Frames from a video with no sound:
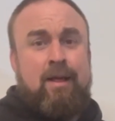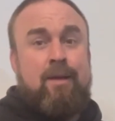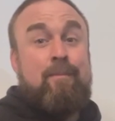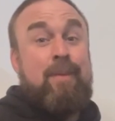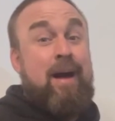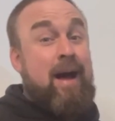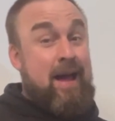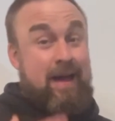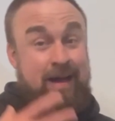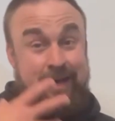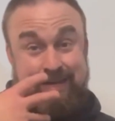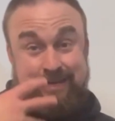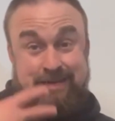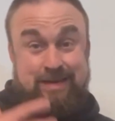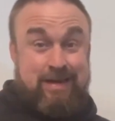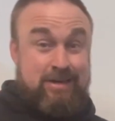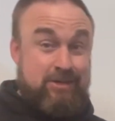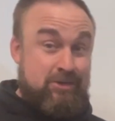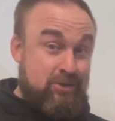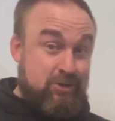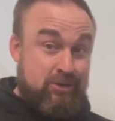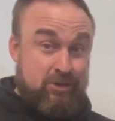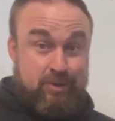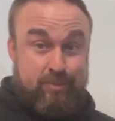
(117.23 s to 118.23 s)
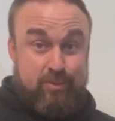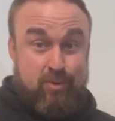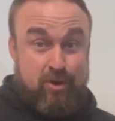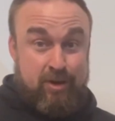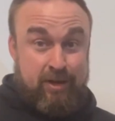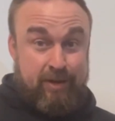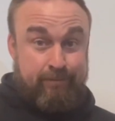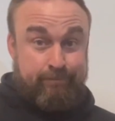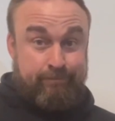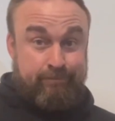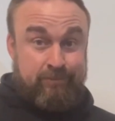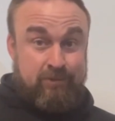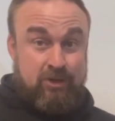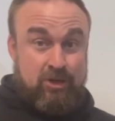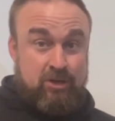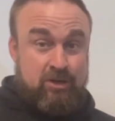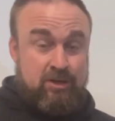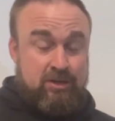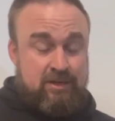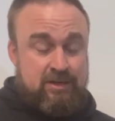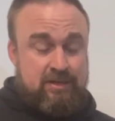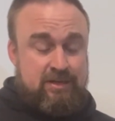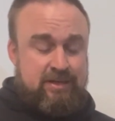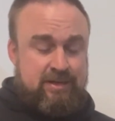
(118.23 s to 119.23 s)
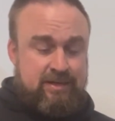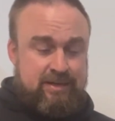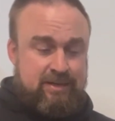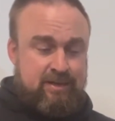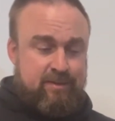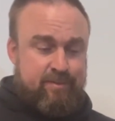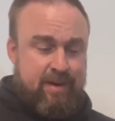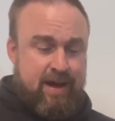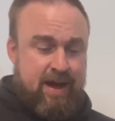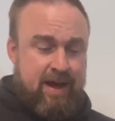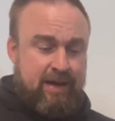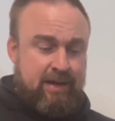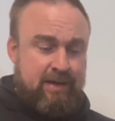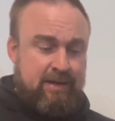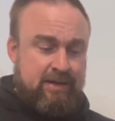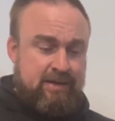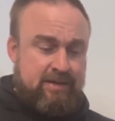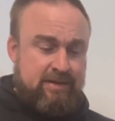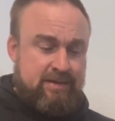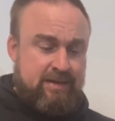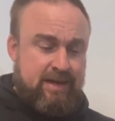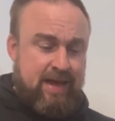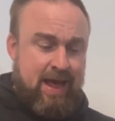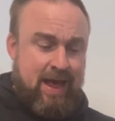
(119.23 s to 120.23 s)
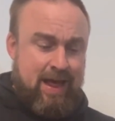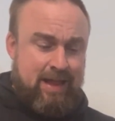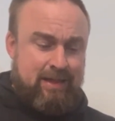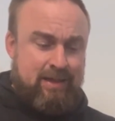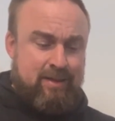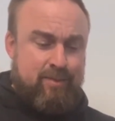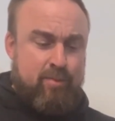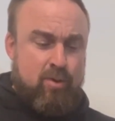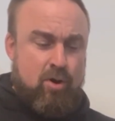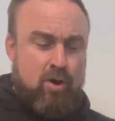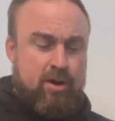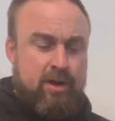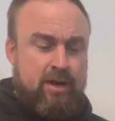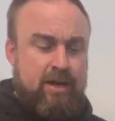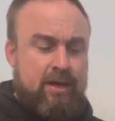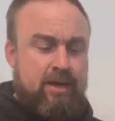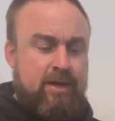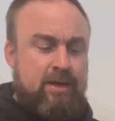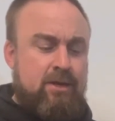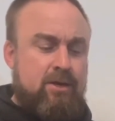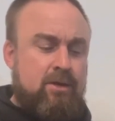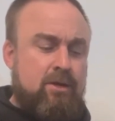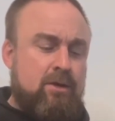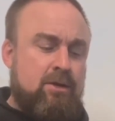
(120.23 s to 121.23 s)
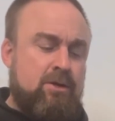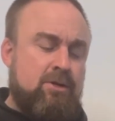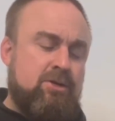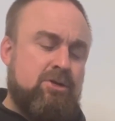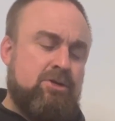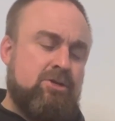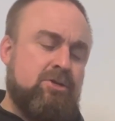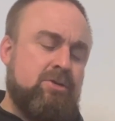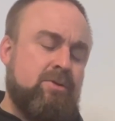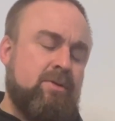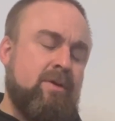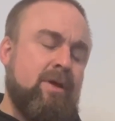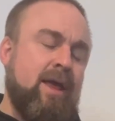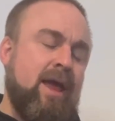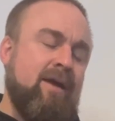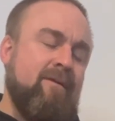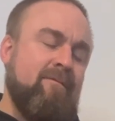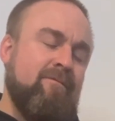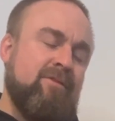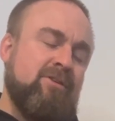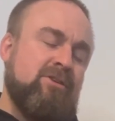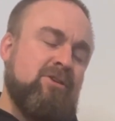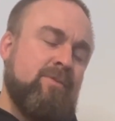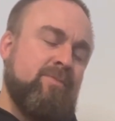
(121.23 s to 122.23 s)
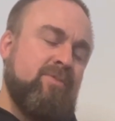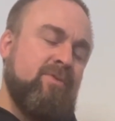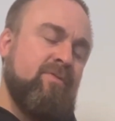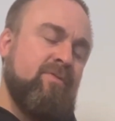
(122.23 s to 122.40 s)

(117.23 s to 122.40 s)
Paying attention to the body. You can systematically scan the body. You can just, every time you